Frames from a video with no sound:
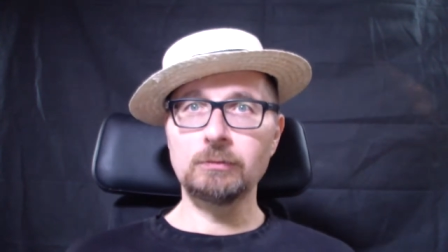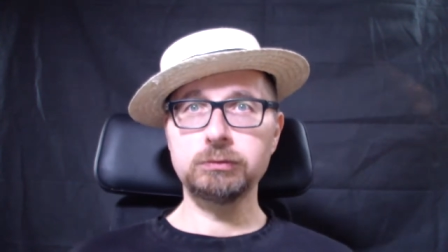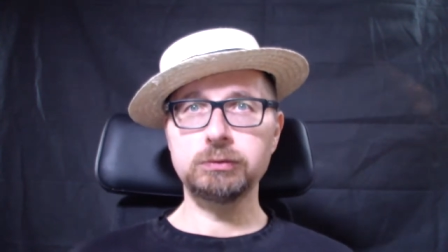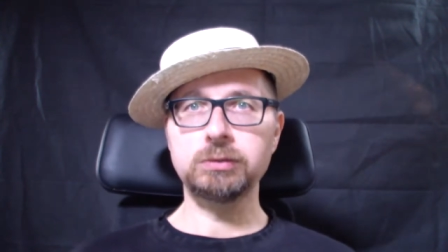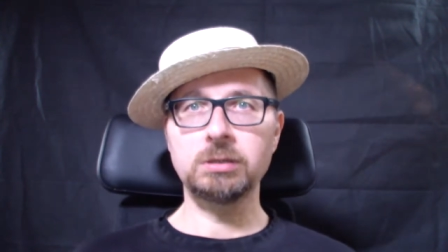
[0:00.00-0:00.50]

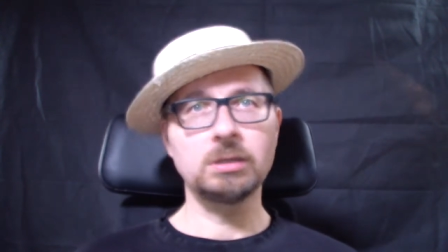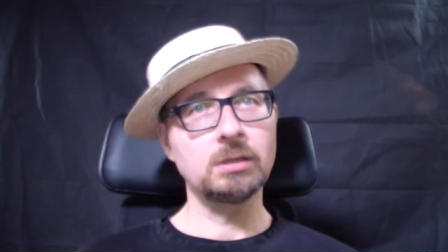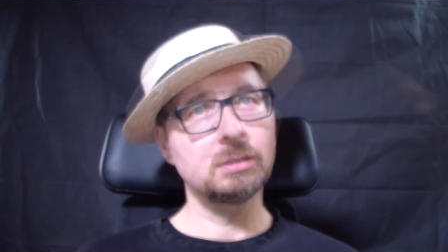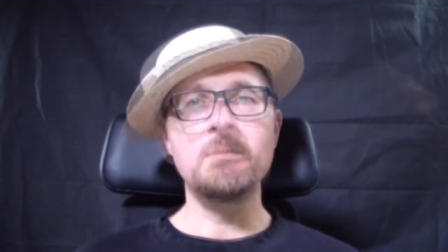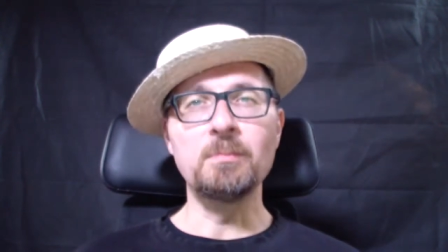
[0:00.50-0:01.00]
Whew.
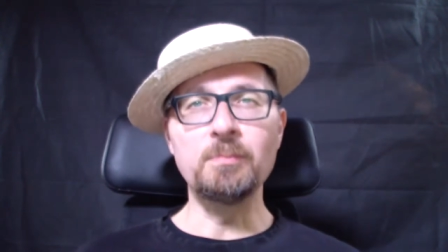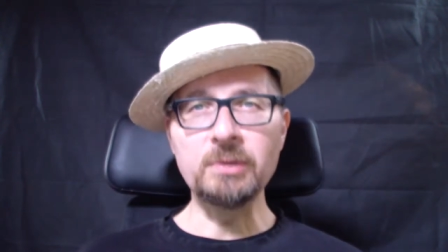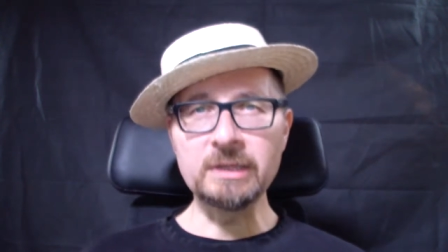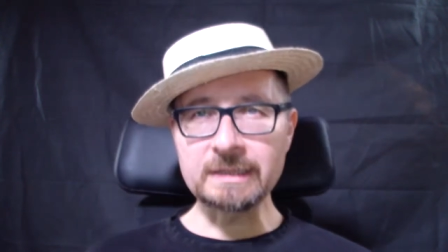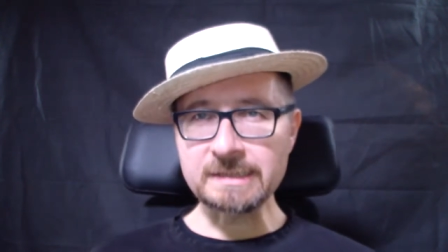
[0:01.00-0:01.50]

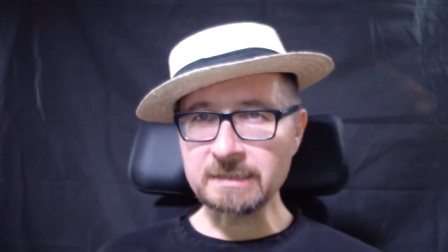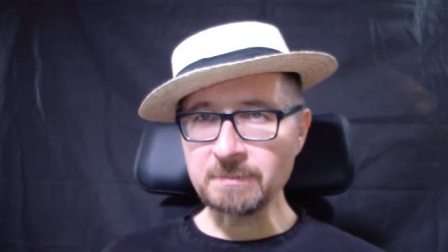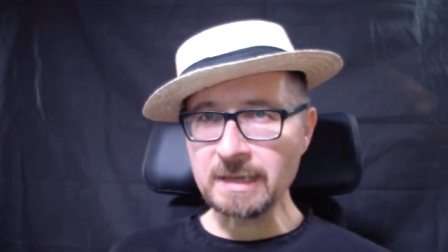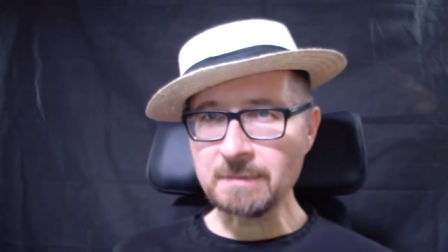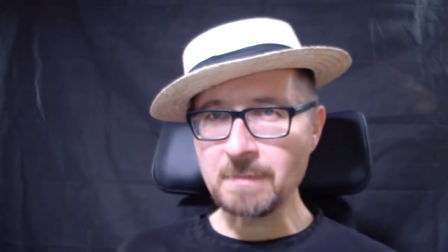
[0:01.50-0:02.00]
Be it as it
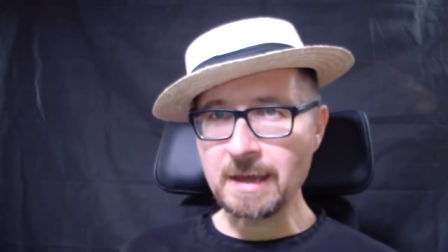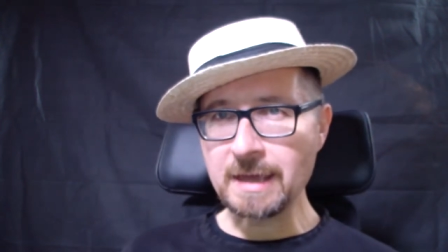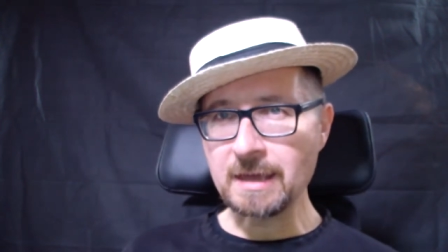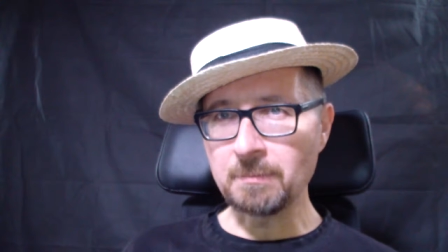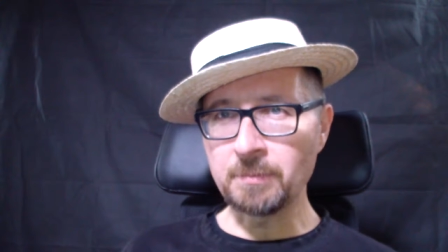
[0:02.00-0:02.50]
may, my
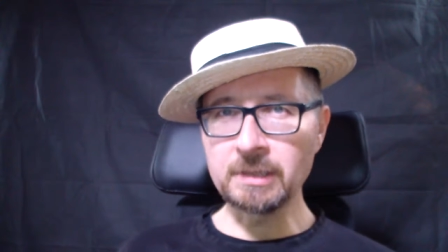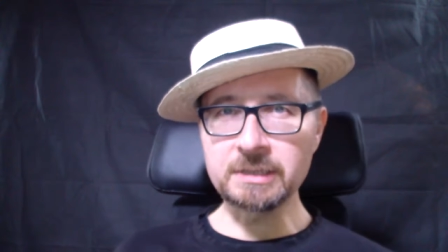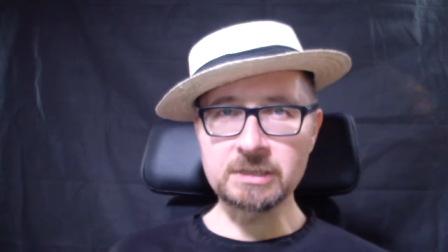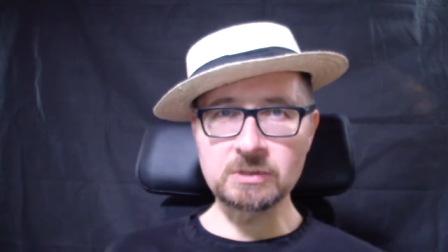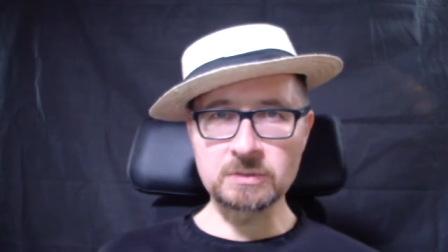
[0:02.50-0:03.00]

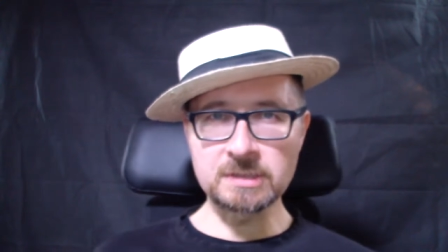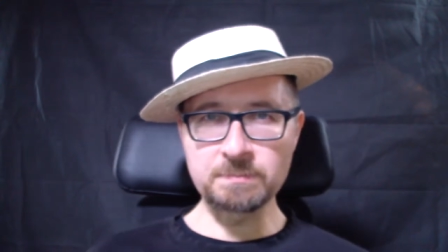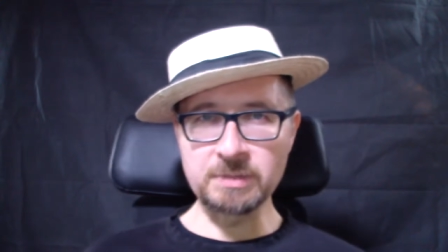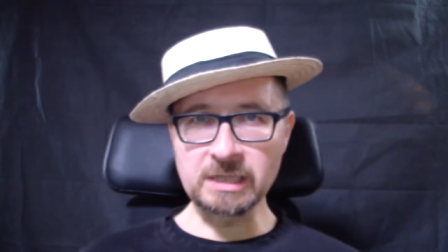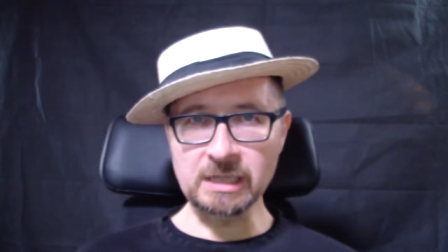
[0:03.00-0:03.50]
ability to
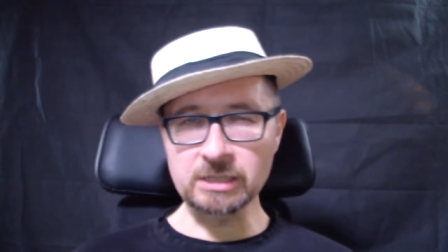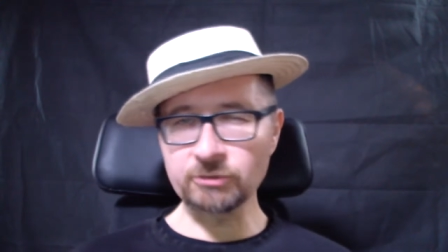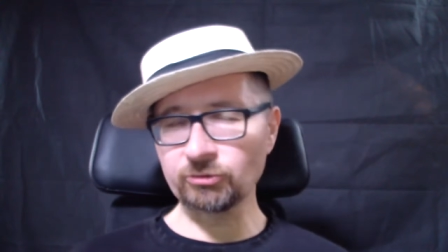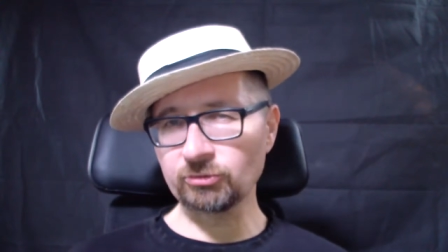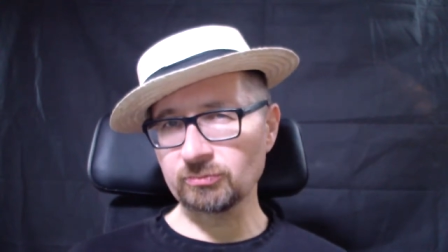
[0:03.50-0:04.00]
speak
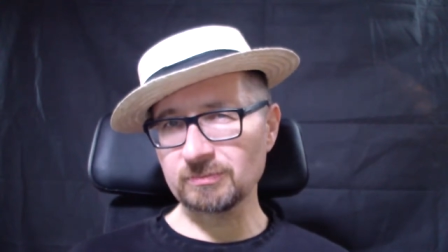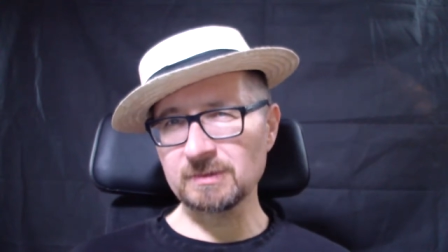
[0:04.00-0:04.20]
English